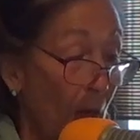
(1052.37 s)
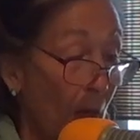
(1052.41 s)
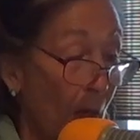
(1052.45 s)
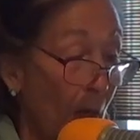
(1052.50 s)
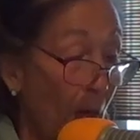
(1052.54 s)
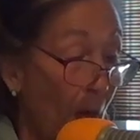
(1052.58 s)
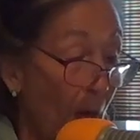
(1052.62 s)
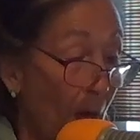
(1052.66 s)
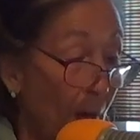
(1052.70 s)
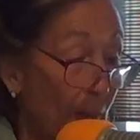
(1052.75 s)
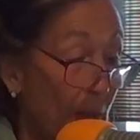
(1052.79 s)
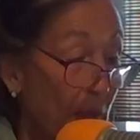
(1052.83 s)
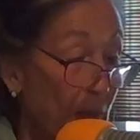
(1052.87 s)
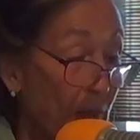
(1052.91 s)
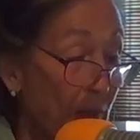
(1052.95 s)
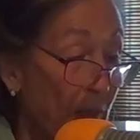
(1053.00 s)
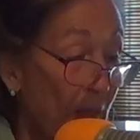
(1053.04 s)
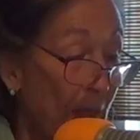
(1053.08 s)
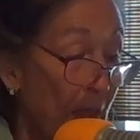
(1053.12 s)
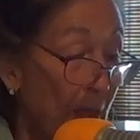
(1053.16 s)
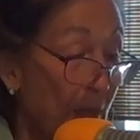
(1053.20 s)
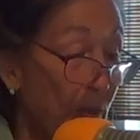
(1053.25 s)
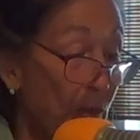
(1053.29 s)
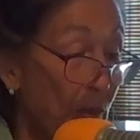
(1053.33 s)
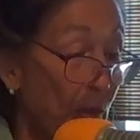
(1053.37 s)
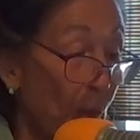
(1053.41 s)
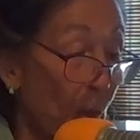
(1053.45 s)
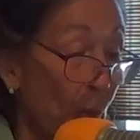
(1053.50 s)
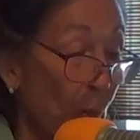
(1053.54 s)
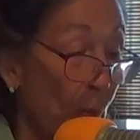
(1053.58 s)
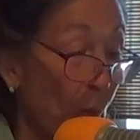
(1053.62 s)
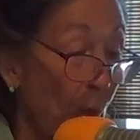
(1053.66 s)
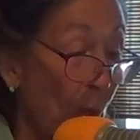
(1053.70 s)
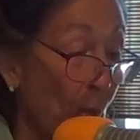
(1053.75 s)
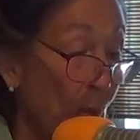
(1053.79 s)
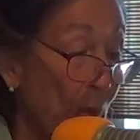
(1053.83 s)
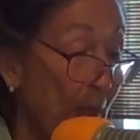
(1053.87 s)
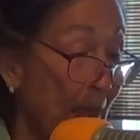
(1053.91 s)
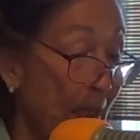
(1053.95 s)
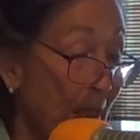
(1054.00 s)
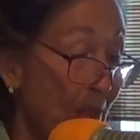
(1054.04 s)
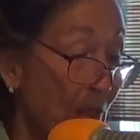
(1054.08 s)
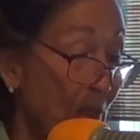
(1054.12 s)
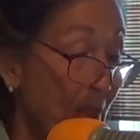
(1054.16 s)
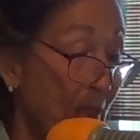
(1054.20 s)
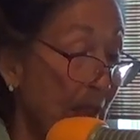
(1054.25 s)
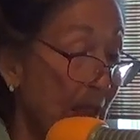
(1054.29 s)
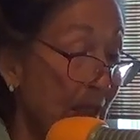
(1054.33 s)
Common sense
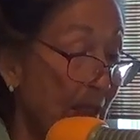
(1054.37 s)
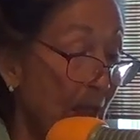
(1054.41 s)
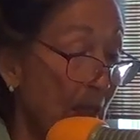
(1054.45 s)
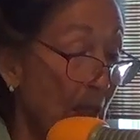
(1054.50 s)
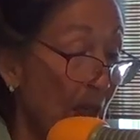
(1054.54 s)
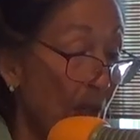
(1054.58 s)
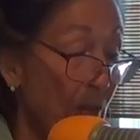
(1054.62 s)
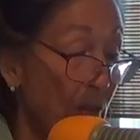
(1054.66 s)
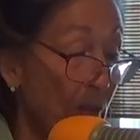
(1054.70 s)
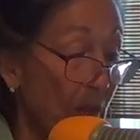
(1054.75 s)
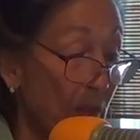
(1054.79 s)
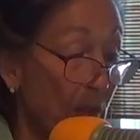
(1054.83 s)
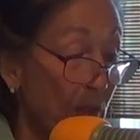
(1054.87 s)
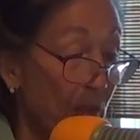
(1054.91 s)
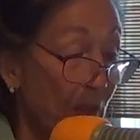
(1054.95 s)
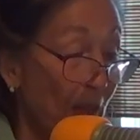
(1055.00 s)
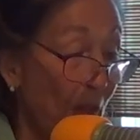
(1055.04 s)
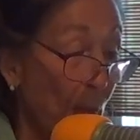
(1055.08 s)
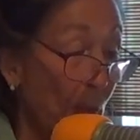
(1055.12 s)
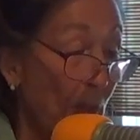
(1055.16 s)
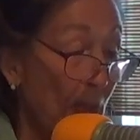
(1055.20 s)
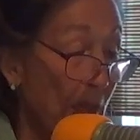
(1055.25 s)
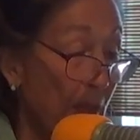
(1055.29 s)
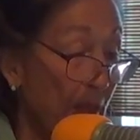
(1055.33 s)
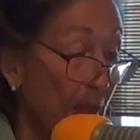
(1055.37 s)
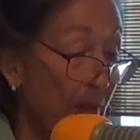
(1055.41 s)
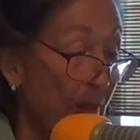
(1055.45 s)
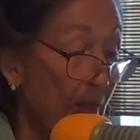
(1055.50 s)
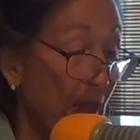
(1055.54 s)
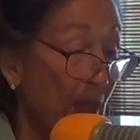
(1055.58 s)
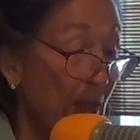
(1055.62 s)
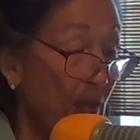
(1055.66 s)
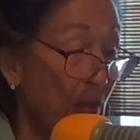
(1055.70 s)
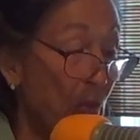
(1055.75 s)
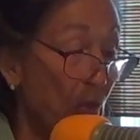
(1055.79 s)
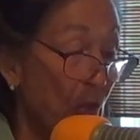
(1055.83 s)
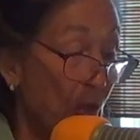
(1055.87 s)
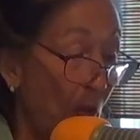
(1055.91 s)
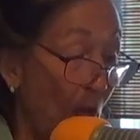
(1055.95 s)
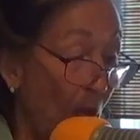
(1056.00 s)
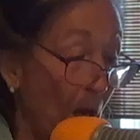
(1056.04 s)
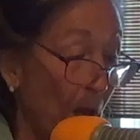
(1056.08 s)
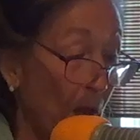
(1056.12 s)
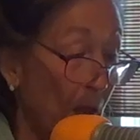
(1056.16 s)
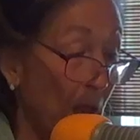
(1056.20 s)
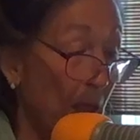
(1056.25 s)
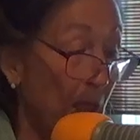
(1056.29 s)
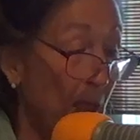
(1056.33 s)
erroneously tells us that we live in a
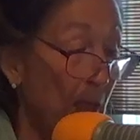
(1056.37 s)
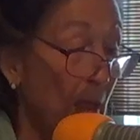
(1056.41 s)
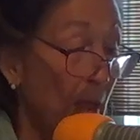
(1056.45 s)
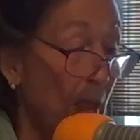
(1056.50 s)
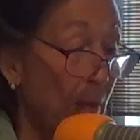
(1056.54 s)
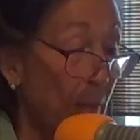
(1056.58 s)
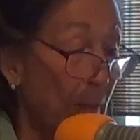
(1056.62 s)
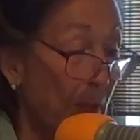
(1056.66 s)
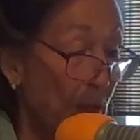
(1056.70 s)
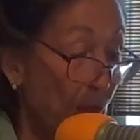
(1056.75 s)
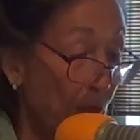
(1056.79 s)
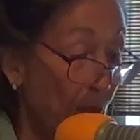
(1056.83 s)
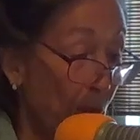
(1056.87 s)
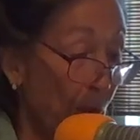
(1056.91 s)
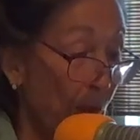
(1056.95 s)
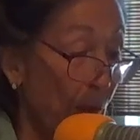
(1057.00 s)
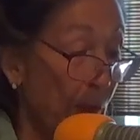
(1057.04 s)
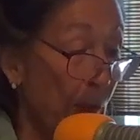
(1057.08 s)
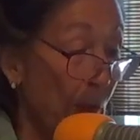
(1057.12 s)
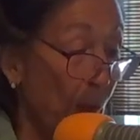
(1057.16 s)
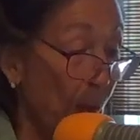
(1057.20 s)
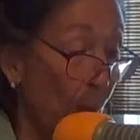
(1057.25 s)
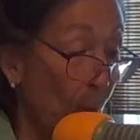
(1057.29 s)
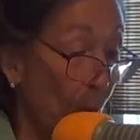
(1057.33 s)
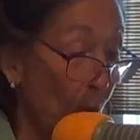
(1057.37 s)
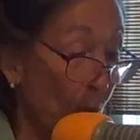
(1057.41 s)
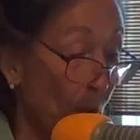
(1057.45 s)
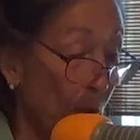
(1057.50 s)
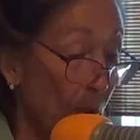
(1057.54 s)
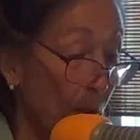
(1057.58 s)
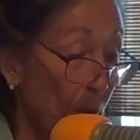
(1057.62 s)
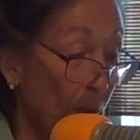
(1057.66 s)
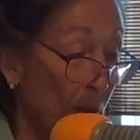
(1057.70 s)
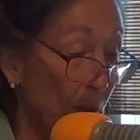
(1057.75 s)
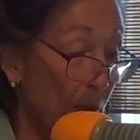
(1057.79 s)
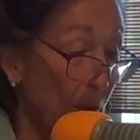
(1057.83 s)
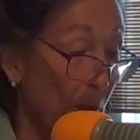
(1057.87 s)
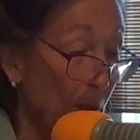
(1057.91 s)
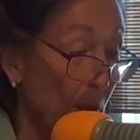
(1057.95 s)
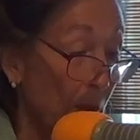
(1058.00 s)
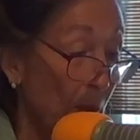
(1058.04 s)
solid material world,